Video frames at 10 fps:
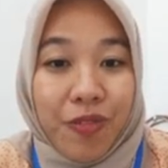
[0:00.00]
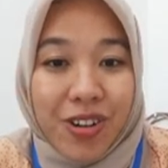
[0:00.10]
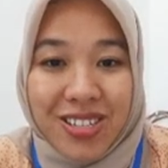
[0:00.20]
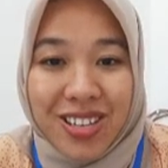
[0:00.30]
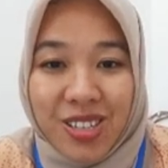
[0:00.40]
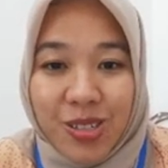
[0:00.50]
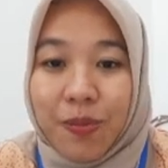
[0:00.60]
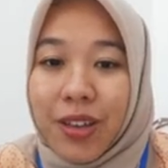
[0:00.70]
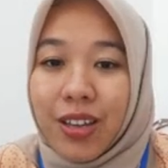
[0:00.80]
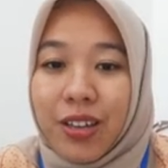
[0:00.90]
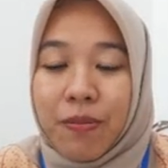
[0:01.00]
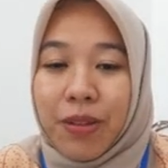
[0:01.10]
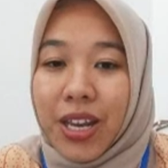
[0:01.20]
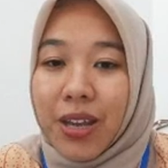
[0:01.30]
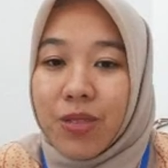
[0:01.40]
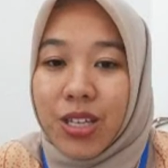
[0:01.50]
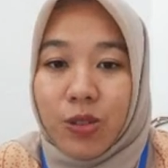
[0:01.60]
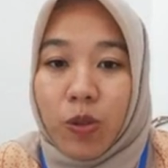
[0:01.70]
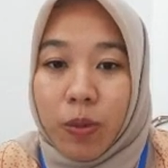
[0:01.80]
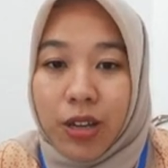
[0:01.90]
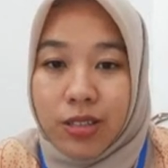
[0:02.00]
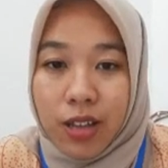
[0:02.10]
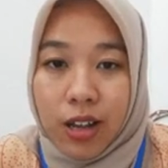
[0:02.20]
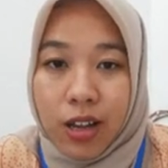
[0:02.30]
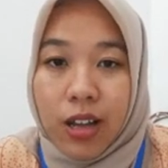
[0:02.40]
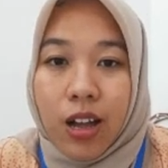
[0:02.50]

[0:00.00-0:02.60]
first is me. My name is Nurmaisa.